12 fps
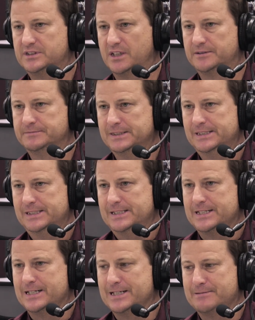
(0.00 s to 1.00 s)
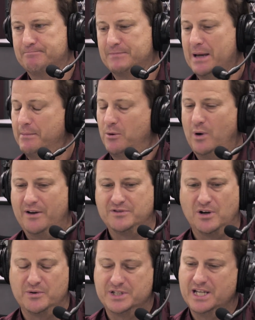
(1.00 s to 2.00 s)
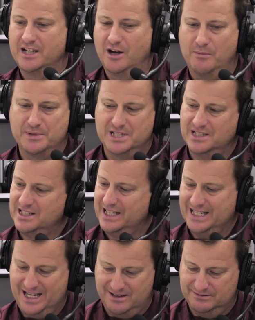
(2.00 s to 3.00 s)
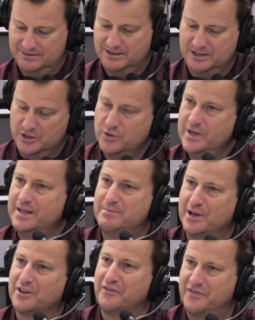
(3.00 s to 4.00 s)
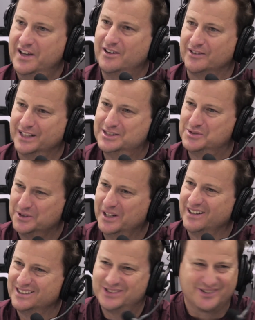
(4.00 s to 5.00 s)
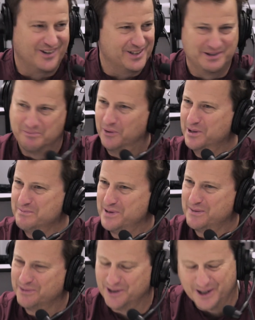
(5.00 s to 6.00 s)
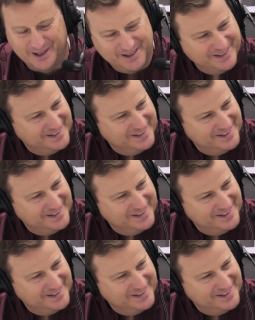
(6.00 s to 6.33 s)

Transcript: So, um, yeah, my wife's always getting on me. She's like, "Now you need to be on the field. That's you know that's where all the important people are."